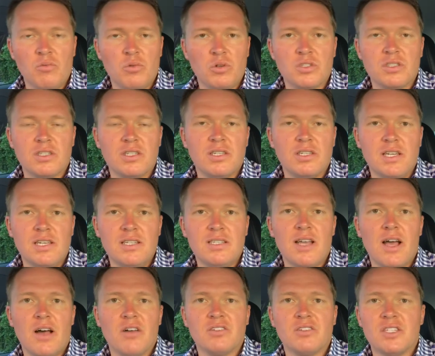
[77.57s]
What's the
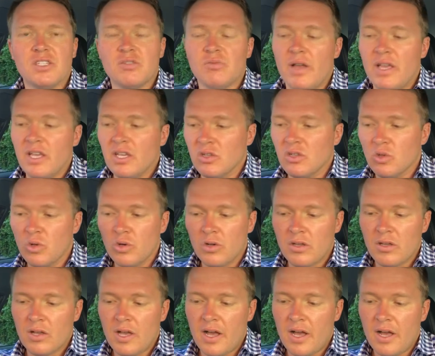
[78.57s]
details? This way you can
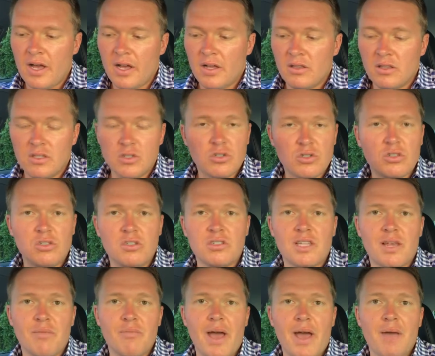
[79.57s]
look, literally use
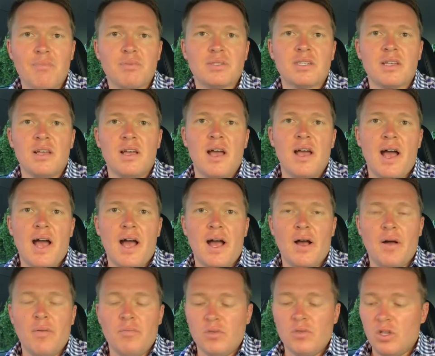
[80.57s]
their maps.
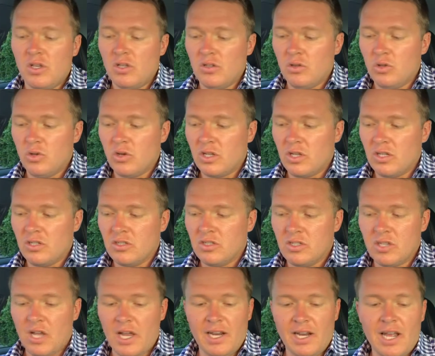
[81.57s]
You can look at
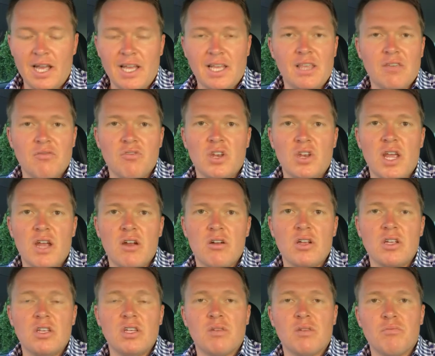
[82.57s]
a given
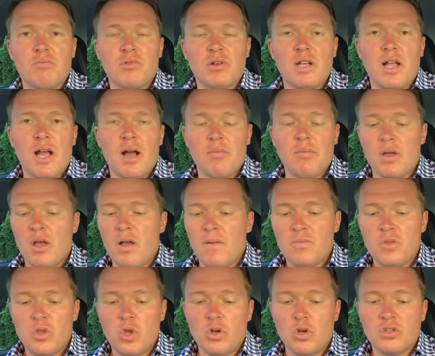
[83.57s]
area. You can bring up
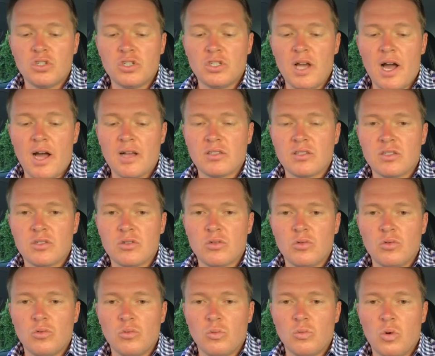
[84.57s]
not just
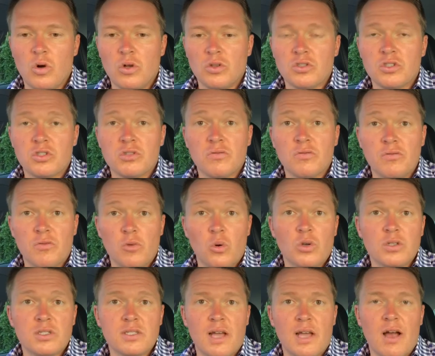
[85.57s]
what's
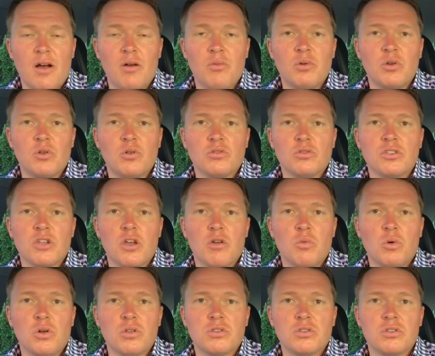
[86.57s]
for sale, but also
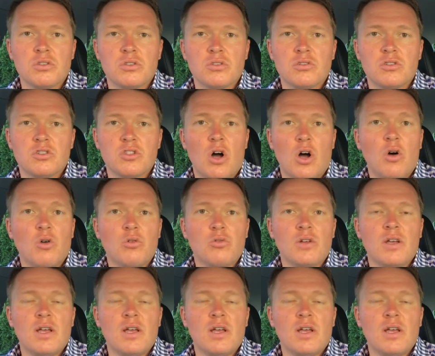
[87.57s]
what's sold.